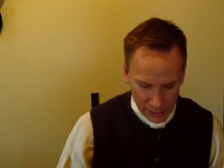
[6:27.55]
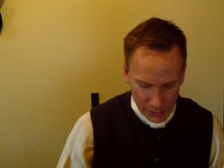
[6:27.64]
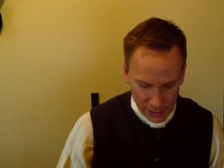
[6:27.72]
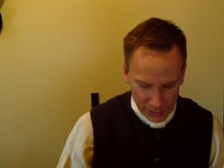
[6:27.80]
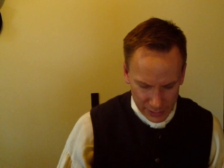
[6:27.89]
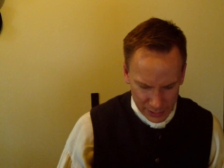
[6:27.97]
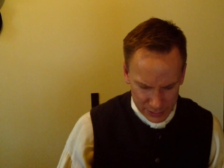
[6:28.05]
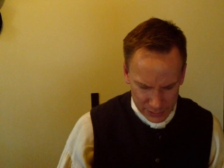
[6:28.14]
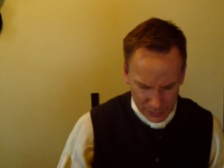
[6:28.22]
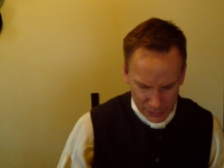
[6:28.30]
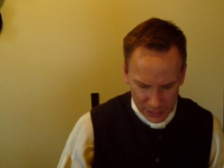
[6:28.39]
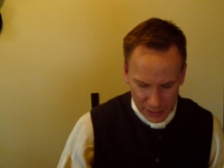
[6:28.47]
and they
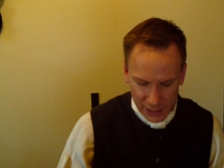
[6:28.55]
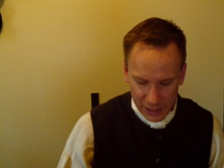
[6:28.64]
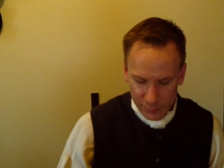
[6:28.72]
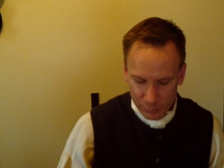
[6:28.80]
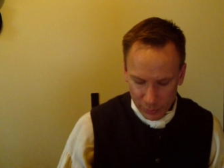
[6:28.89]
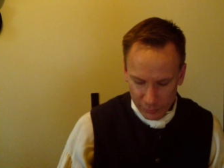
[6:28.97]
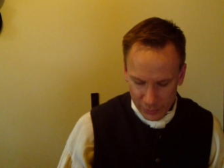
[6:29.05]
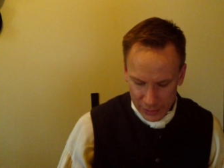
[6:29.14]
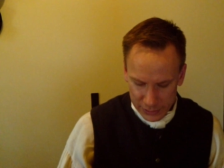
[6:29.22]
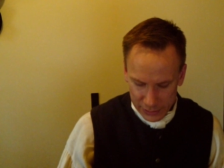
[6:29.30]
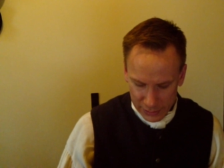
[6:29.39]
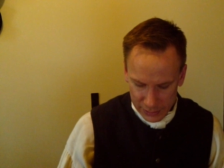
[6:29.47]
stood in need of
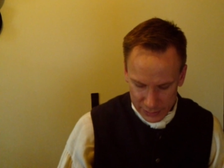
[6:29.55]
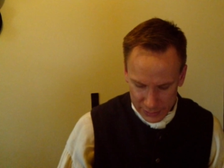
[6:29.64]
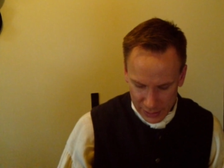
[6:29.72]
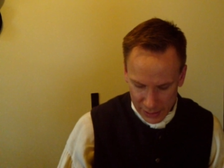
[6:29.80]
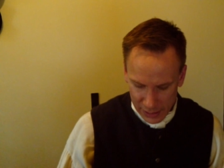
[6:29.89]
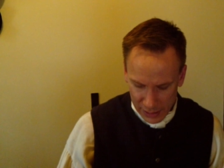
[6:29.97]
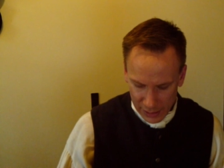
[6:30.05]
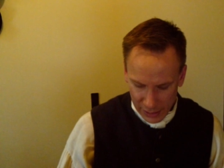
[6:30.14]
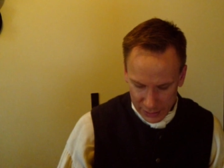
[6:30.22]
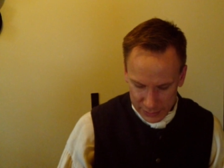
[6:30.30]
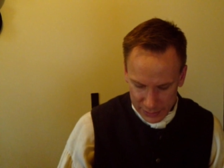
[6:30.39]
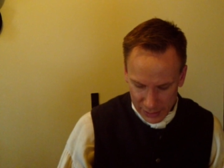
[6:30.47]
provisions
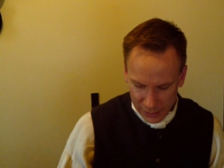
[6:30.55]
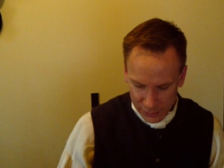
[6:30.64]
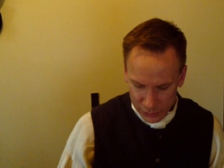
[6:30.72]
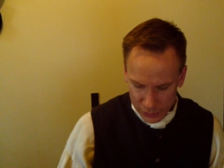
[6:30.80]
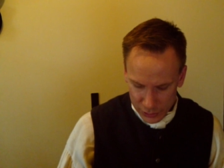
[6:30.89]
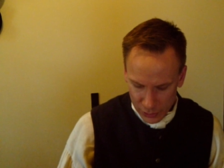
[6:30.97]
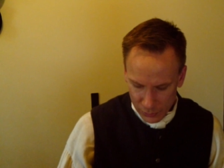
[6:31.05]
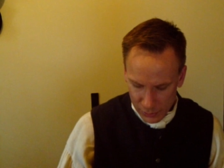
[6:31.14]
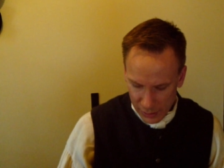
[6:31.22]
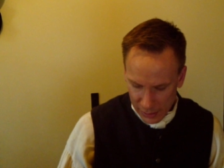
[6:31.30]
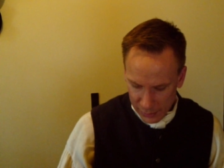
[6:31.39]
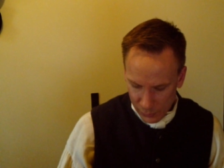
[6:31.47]
as they could shoot
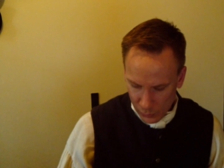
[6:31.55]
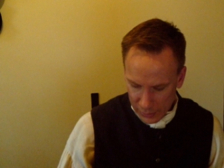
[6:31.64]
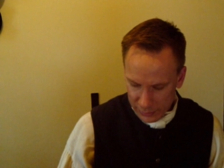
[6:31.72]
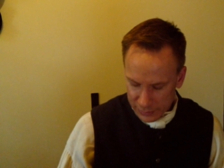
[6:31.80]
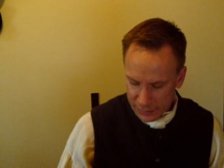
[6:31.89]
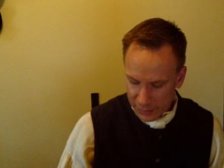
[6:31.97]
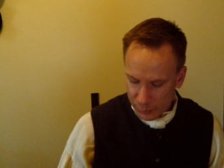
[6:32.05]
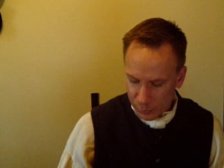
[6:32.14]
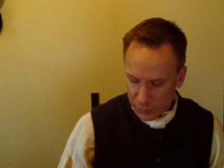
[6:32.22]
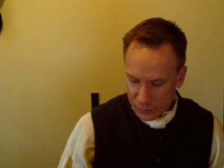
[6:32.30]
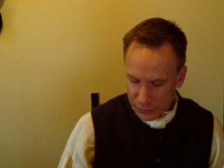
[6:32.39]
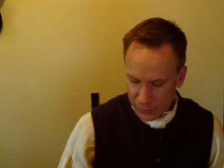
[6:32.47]
none whilst in
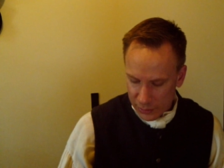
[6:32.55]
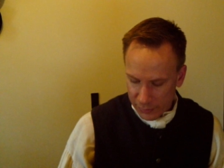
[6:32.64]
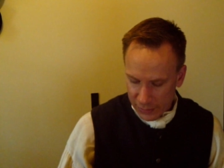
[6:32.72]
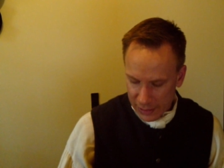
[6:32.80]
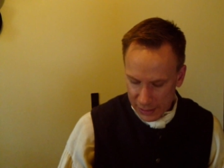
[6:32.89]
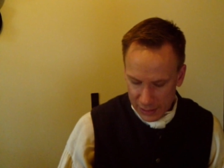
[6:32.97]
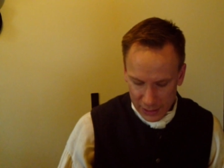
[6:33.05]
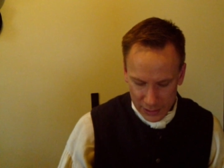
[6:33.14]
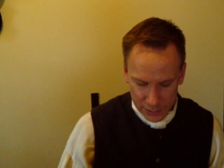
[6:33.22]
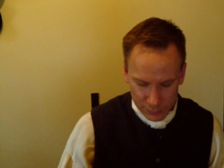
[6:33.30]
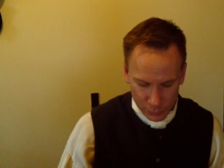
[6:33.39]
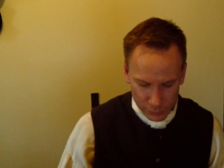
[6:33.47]
pursuit of the
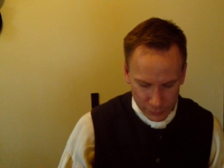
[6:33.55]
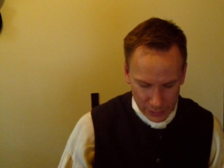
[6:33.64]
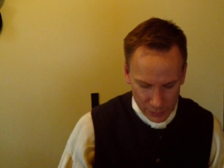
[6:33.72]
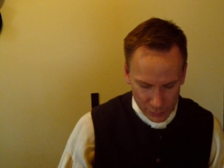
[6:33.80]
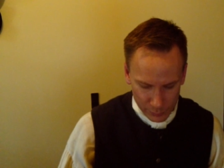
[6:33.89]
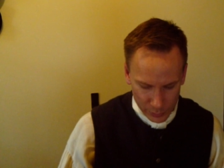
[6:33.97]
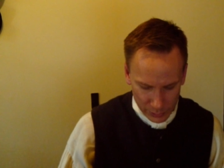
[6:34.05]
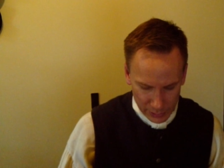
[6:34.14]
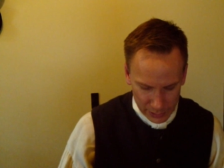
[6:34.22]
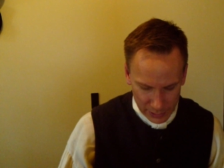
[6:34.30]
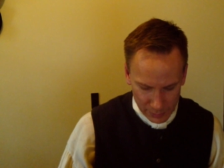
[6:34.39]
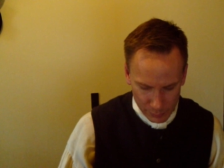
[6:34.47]
Indians for fear of
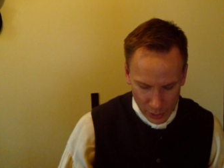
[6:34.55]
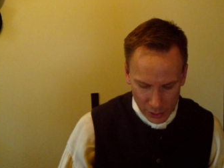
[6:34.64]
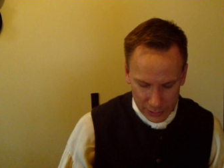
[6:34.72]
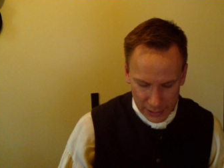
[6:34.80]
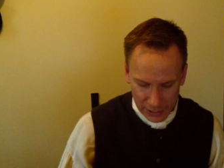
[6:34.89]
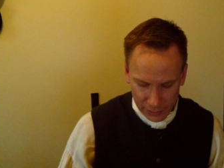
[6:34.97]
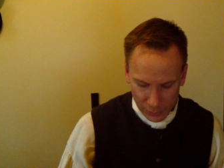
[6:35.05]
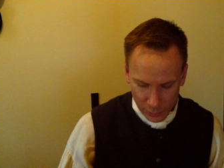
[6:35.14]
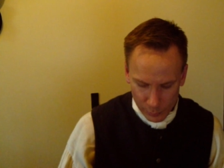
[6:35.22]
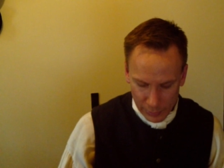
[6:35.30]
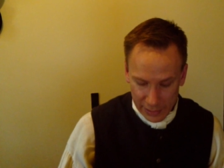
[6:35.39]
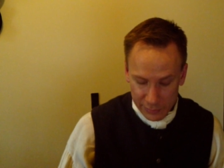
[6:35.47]
putting them on the
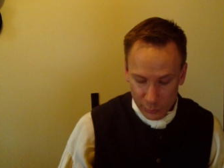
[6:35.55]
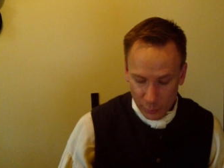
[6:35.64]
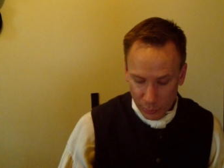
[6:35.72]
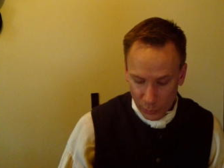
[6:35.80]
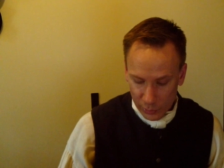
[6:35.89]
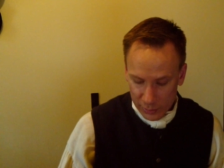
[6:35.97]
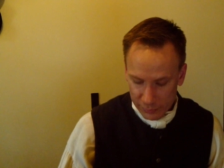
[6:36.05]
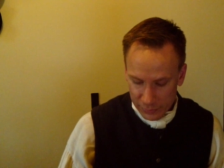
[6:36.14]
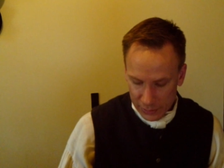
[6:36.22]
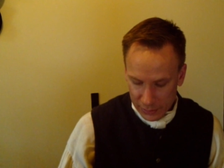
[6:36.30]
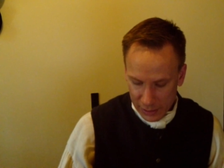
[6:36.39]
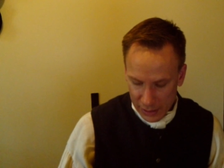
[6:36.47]
alert by the report of
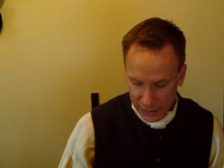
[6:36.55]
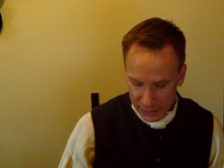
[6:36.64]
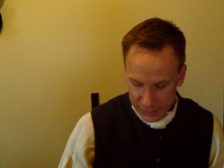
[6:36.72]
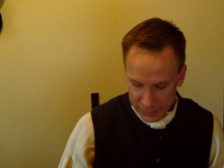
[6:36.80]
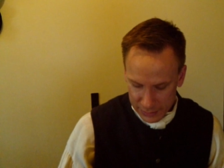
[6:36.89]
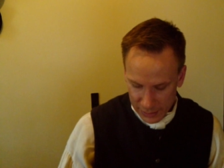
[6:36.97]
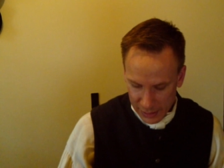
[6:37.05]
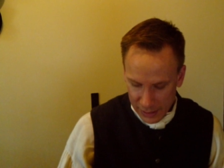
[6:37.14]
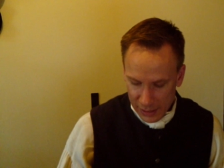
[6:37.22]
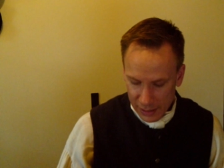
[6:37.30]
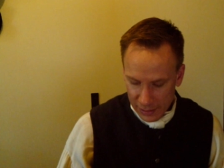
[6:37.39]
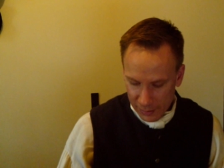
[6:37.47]
their guns.
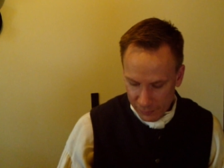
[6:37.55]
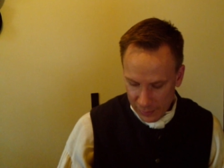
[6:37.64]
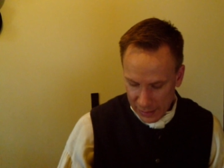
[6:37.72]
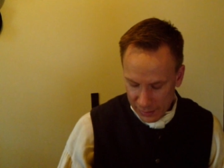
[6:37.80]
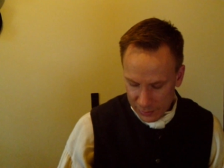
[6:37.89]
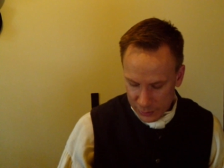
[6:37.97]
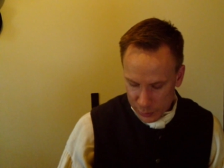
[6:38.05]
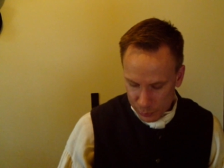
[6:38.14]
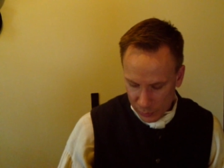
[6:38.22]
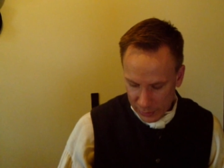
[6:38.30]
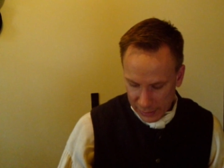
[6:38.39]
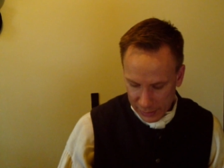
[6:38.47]
They found a
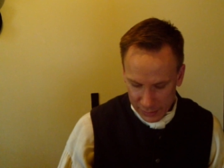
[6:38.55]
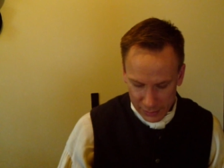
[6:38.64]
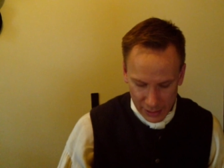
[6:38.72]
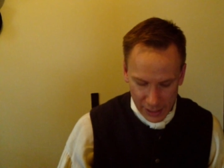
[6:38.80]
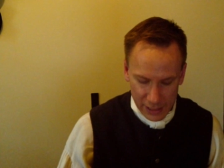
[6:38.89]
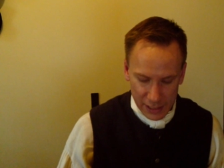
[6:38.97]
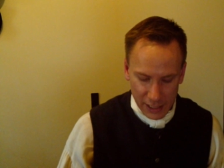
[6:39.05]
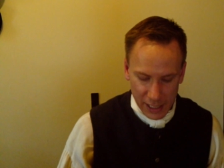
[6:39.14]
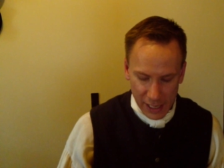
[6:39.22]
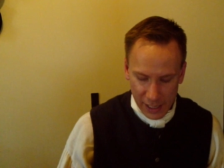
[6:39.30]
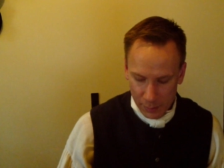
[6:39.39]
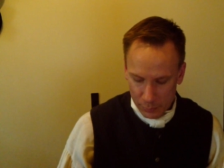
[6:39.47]
spring and
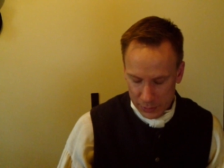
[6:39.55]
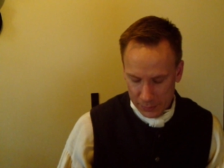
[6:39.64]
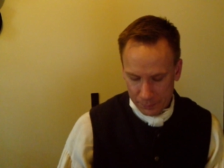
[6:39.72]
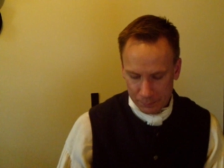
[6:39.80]
encamped.